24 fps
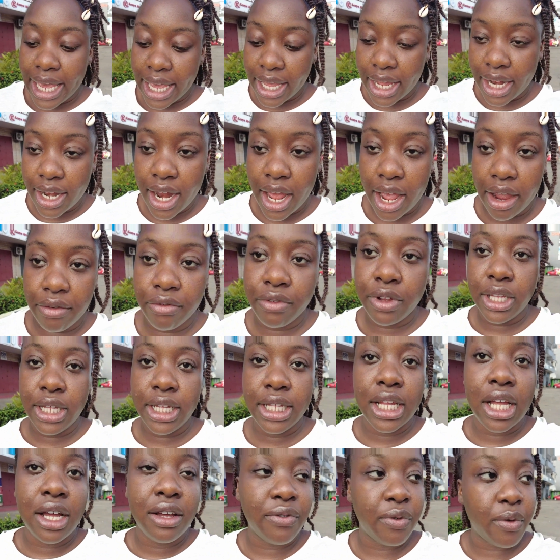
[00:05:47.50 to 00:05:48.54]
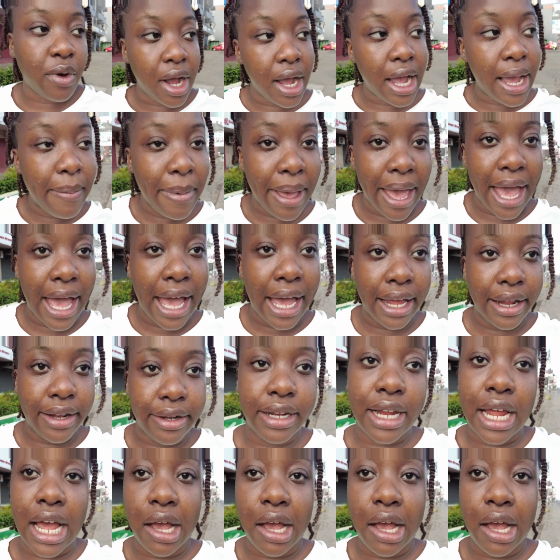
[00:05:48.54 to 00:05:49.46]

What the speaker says: end, I really love where I'm at.